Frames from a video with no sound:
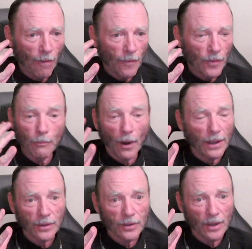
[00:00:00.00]
the
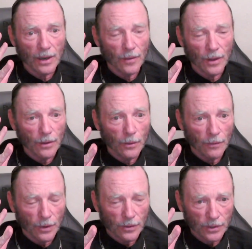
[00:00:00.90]
brightest thing in the
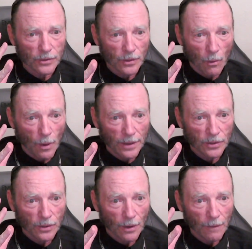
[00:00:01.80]
universe is a
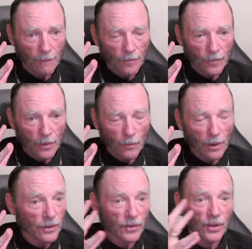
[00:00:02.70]
quasar.
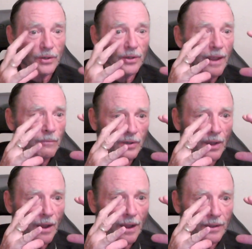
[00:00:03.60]
It's the same
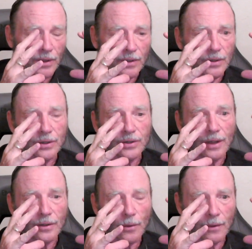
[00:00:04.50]
size as the
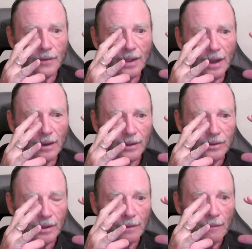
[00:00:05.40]
center of a
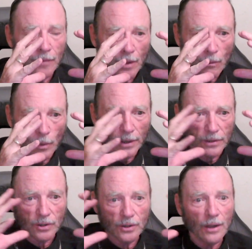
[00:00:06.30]
galaxy. When
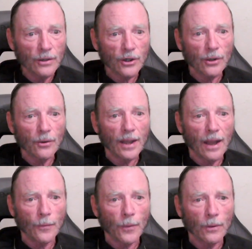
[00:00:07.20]
it's done shooting
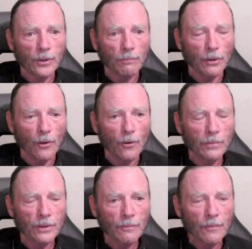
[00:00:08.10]
out those plumes,